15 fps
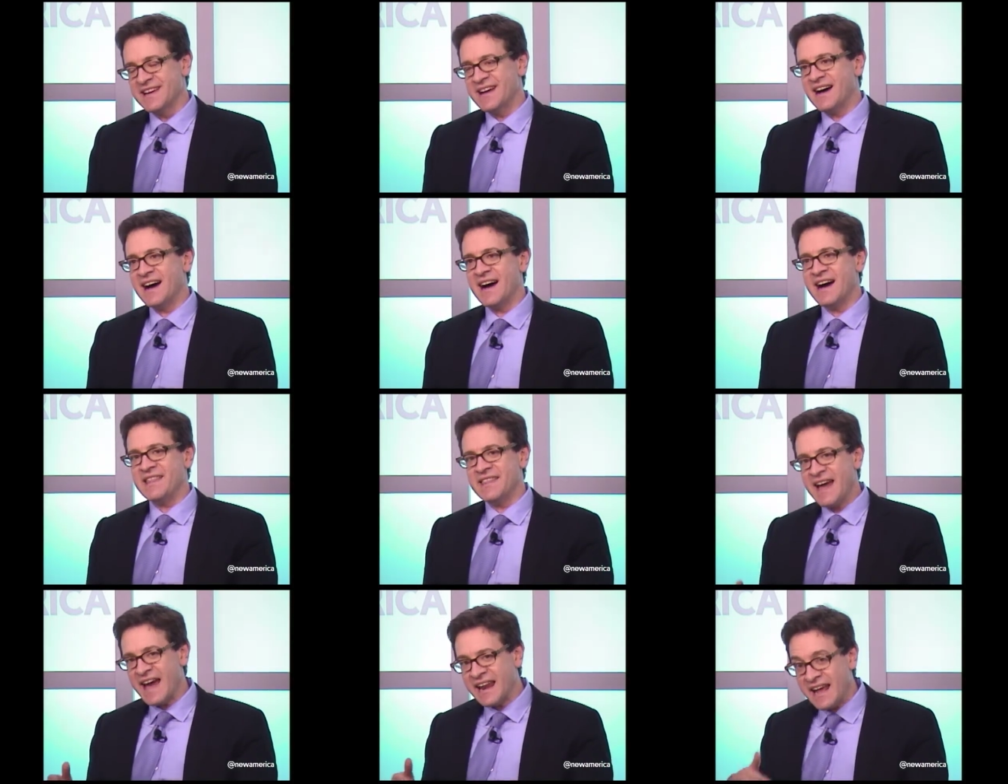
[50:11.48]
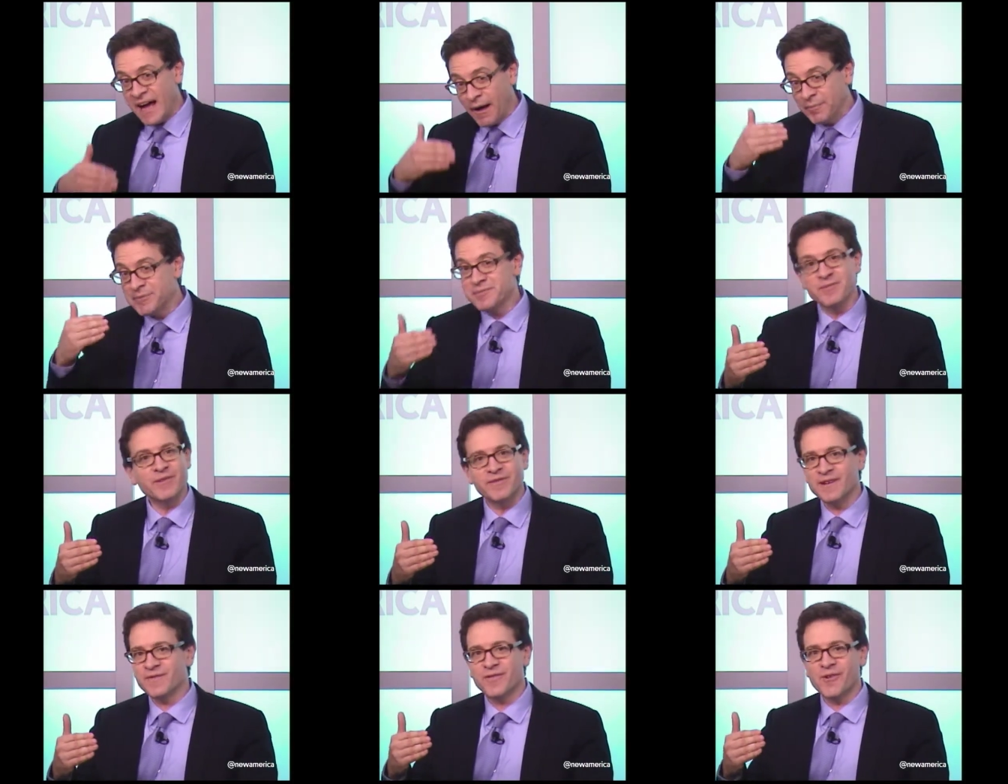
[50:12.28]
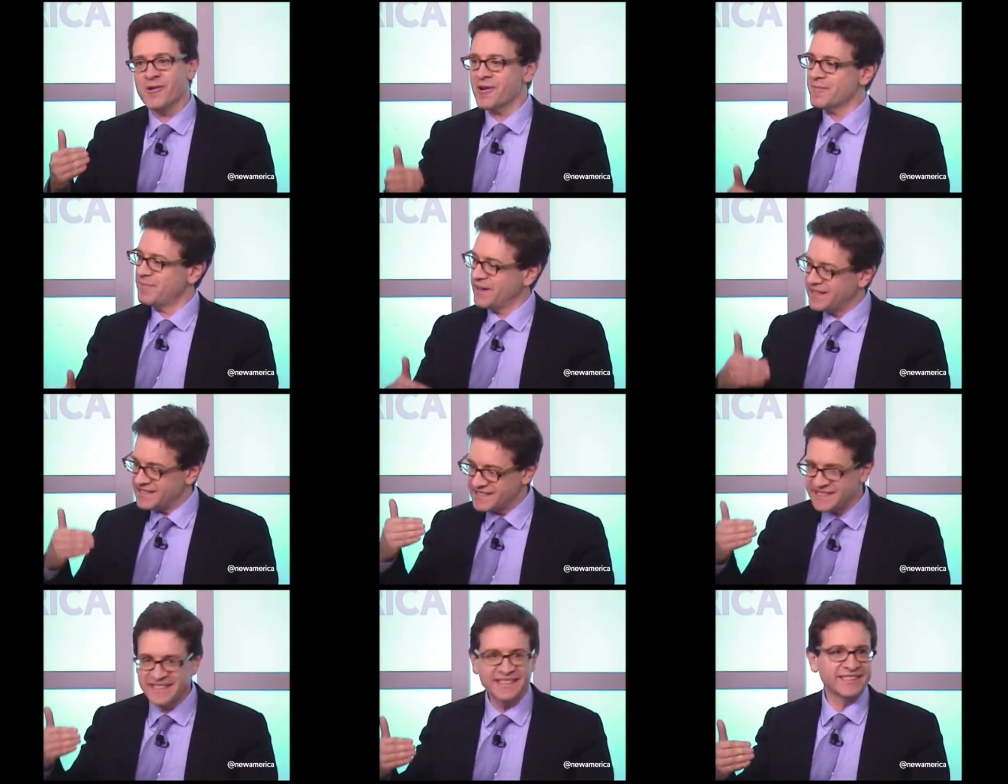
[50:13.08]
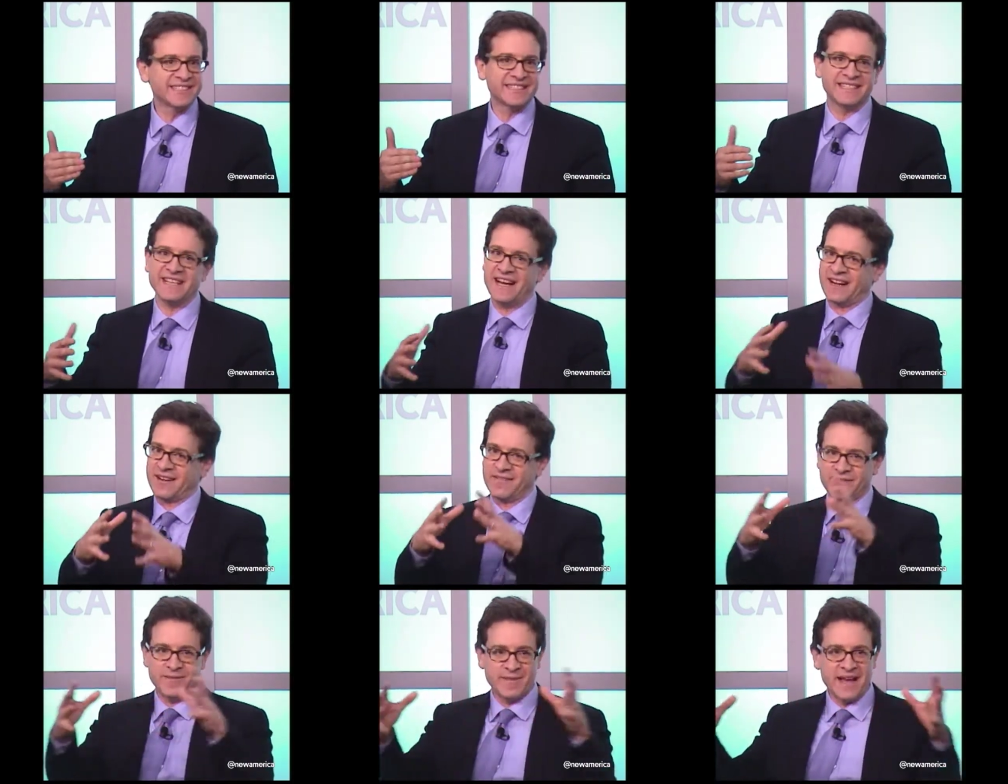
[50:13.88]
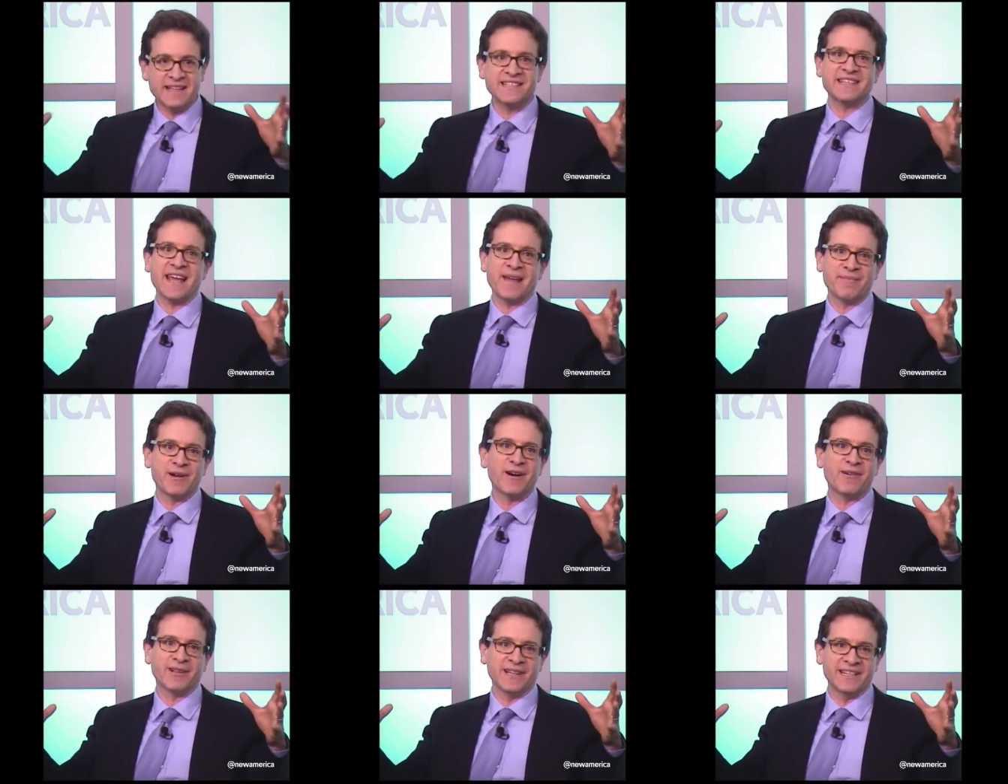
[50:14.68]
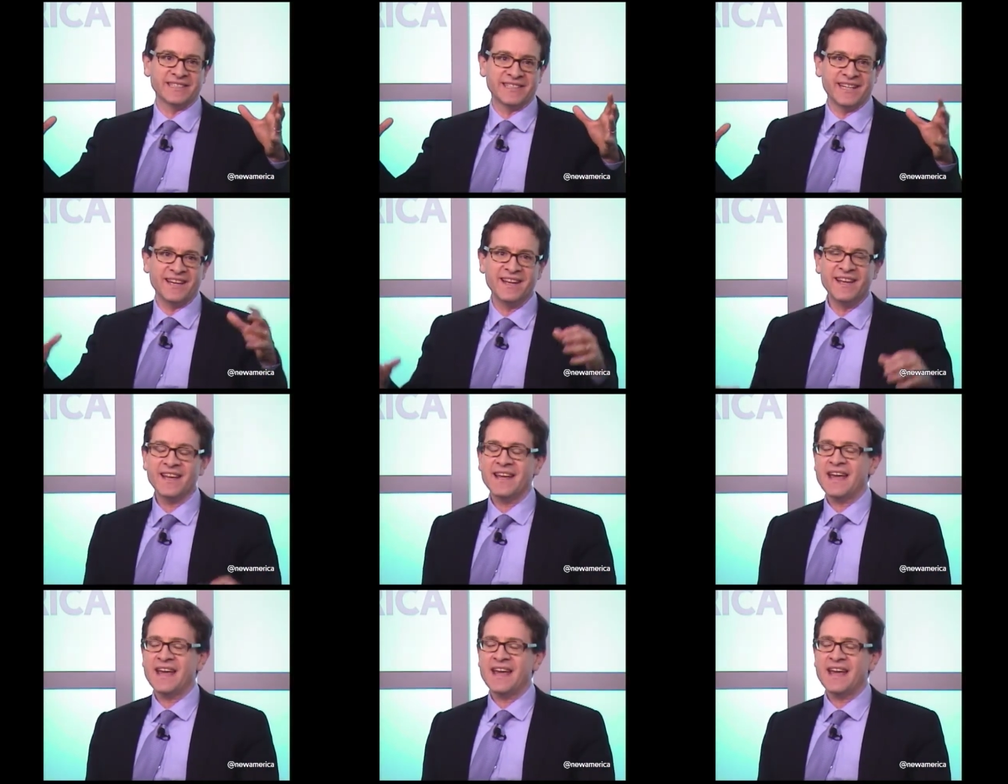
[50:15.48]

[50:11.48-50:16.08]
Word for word: That helps move it forward, but it's still stuck from that same coalition.